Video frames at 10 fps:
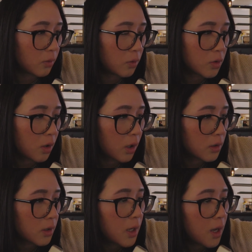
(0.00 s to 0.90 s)
Oh, it's
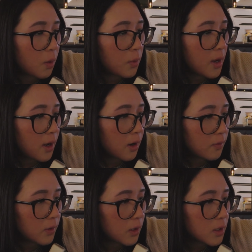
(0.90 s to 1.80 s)
hot. We
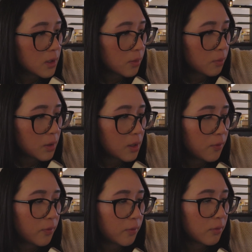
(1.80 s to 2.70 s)
have this
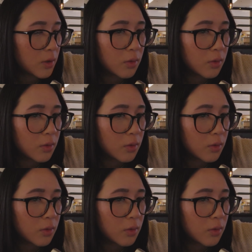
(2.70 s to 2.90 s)
beef